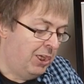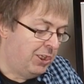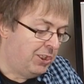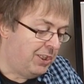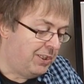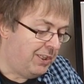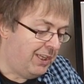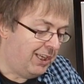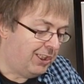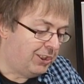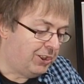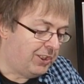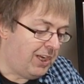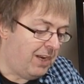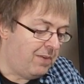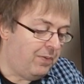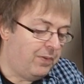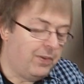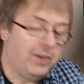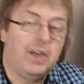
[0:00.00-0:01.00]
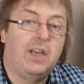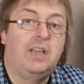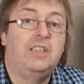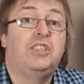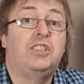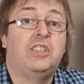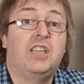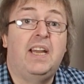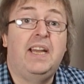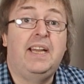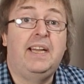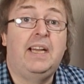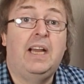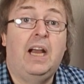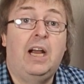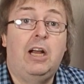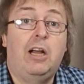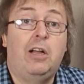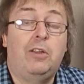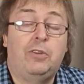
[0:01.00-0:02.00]
to the extent that I'd say
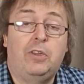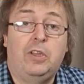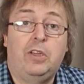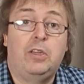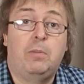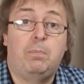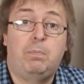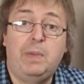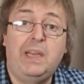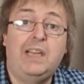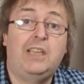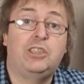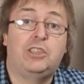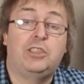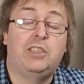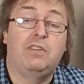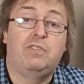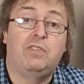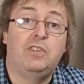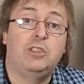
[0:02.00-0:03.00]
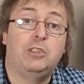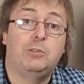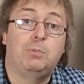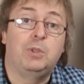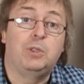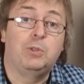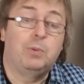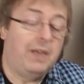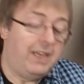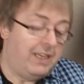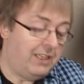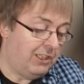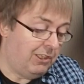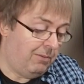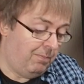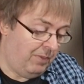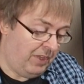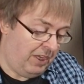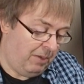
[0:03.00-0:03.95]
that the biggest difference between them,